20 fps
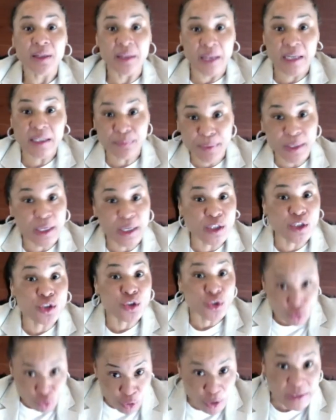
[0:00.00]
that's me
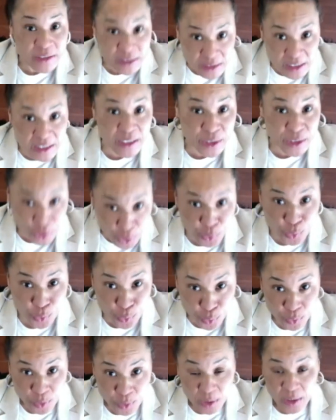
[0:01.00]
trusting
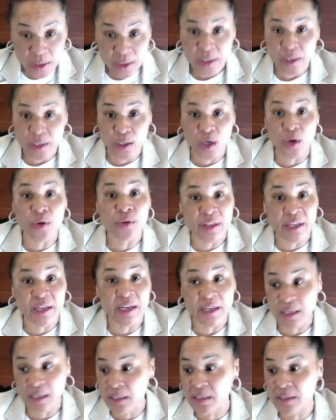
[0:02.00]
you you know
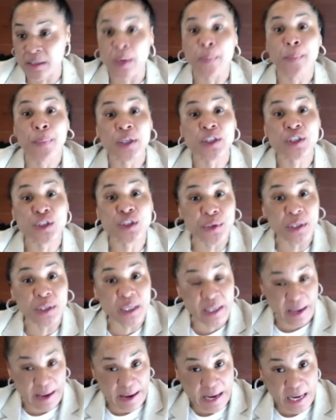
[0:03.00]
then to put you in a
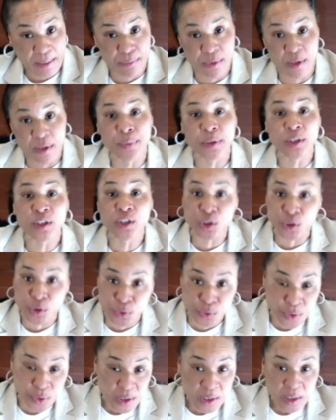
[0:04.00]
game to put
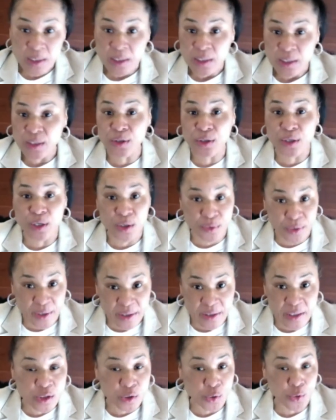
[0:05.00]
you you know
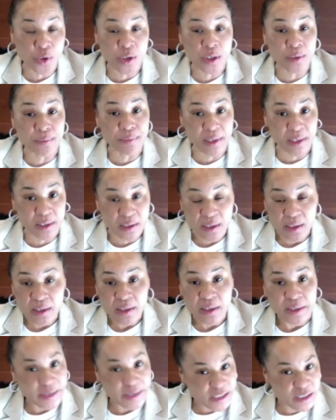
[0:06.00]
in the tournament
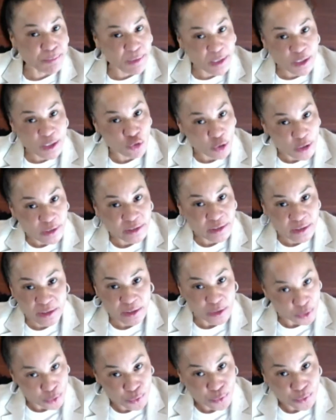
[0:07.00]
is me trusting
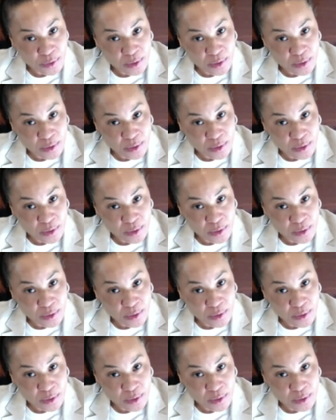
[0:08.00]
you